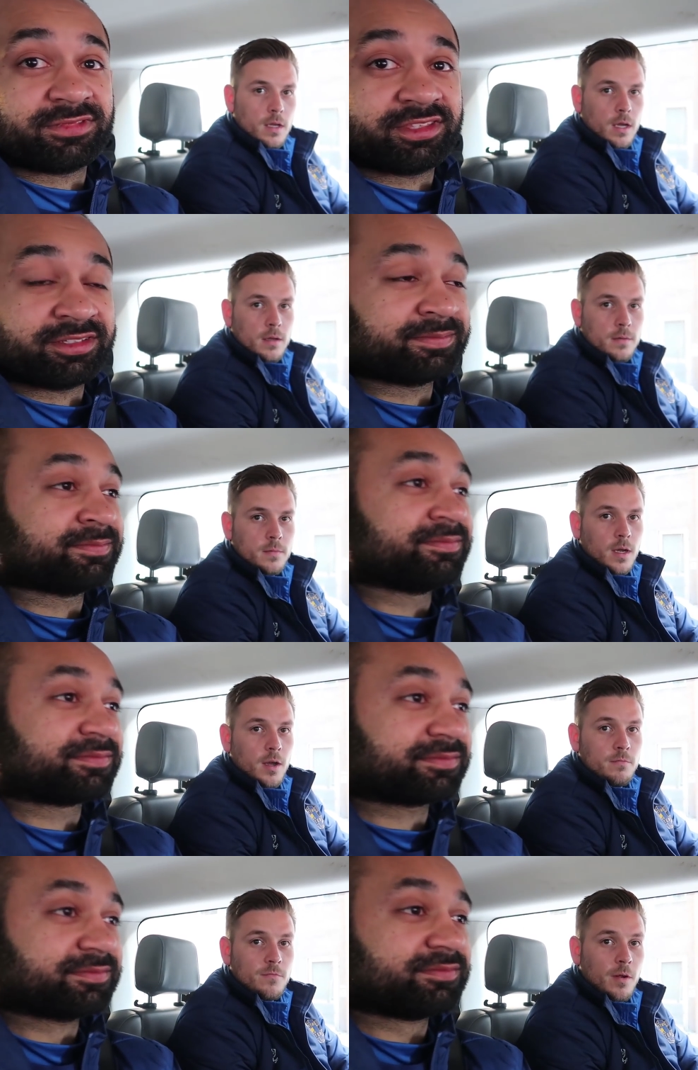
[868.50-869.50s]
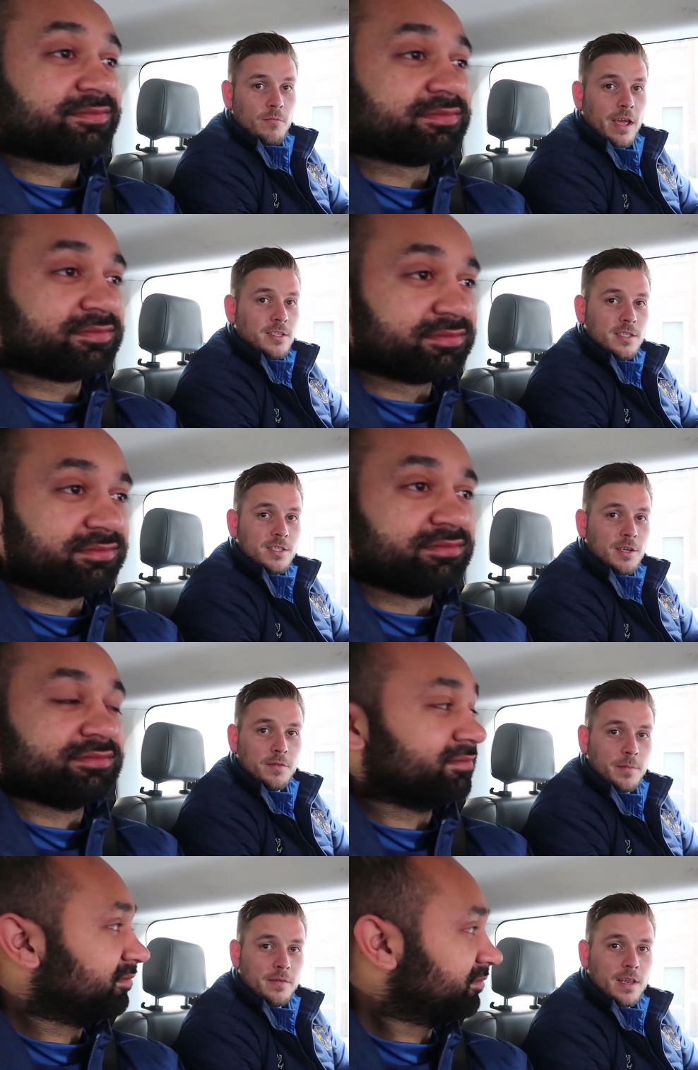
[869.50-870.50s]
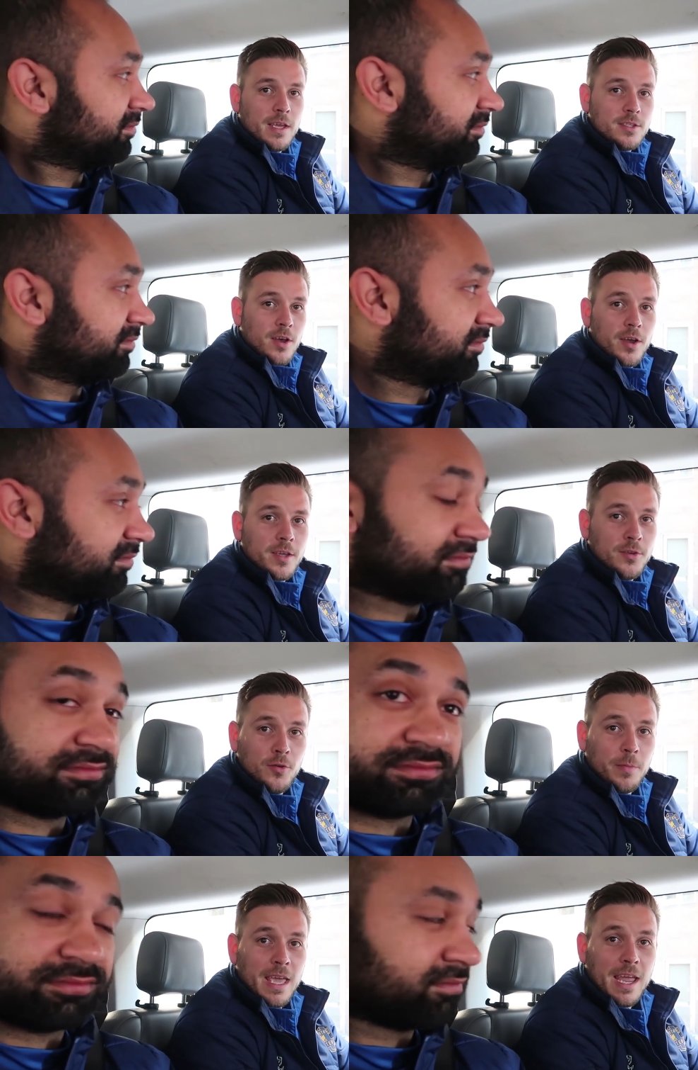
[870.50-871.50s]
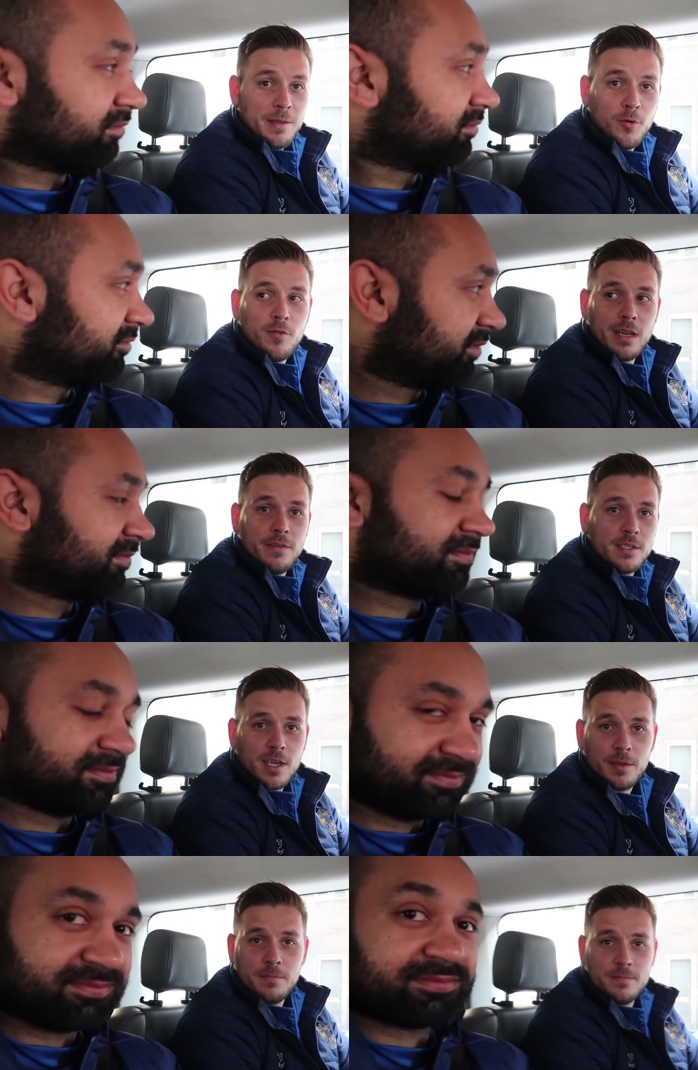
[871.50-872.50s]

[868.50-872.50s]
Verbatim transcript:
Speaker 1: you ready? I'm, I'm raging still from the other day, so I could not be any more ready for this game.